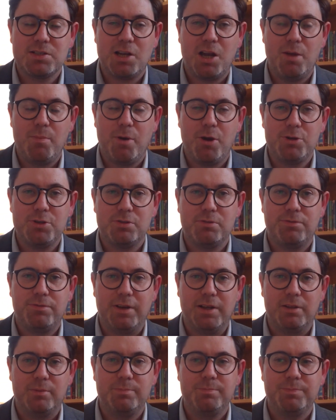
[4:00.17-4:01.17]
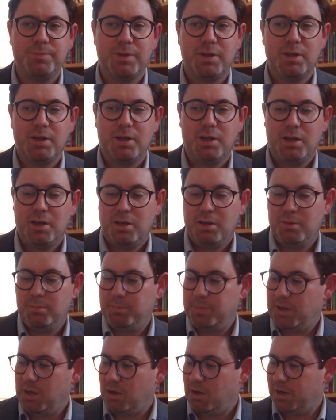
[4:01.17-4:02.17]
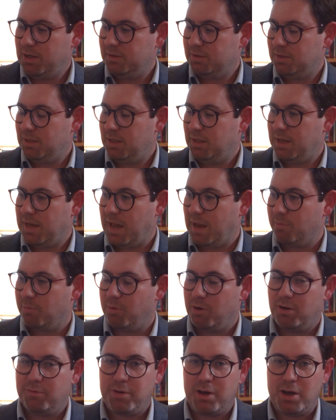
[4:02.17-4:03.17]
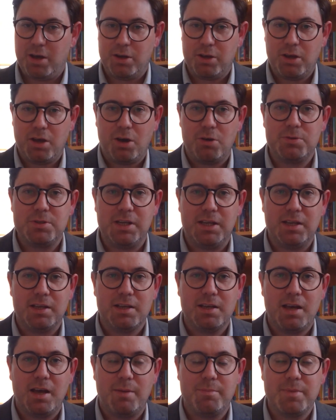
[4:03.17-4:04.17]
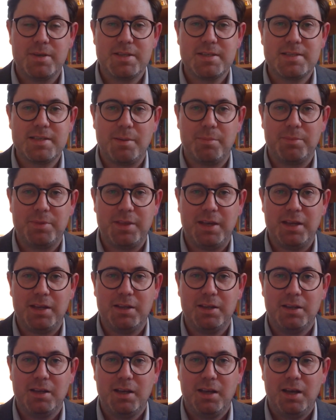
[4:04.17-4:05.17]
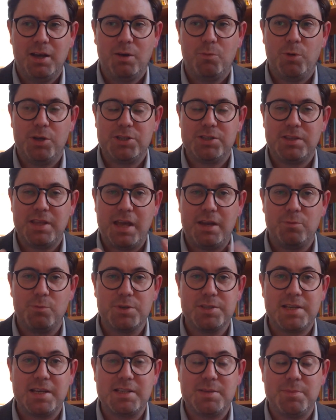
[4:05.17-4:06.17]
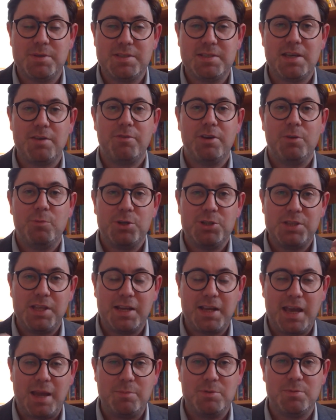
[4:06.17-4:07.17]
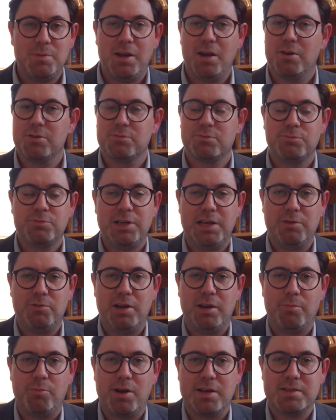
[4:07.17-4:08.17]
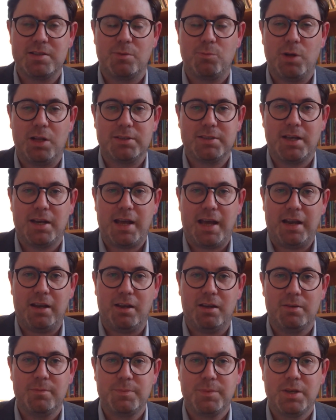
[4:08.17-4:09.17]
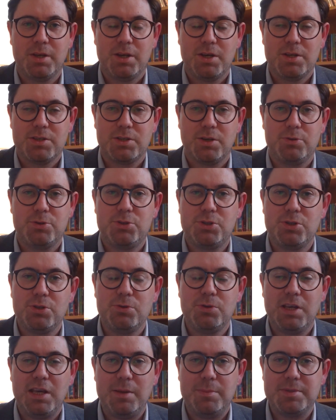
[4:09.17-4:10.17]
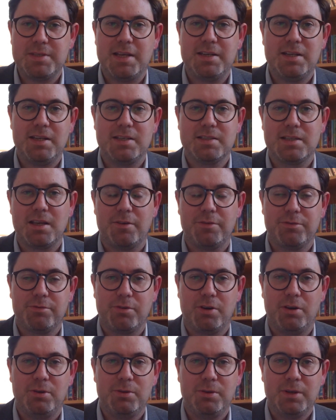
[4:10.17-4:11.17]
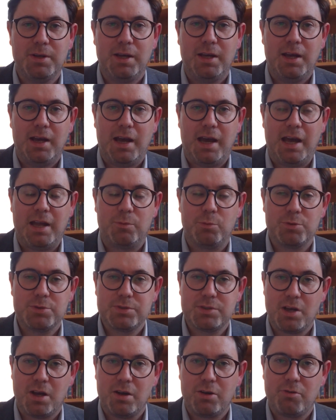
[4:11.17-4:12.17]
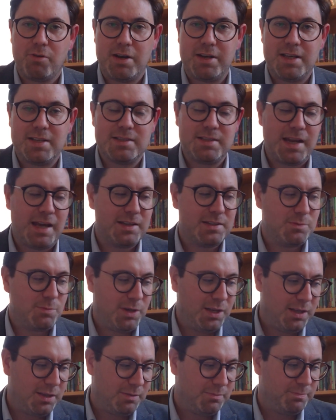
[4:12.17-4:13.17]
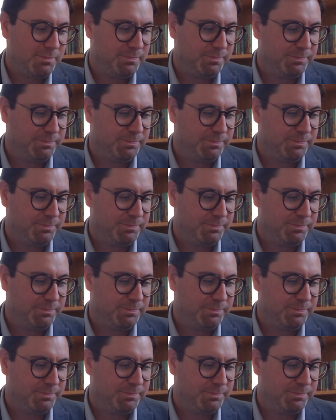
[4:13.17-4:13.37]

slow motion film behind the camera of her coding something, which then was sent to Miss Severy, which then came to me, and I was really, really impressed. So well done, Anna. So do keep sending stuff through, and we'll start credits next week.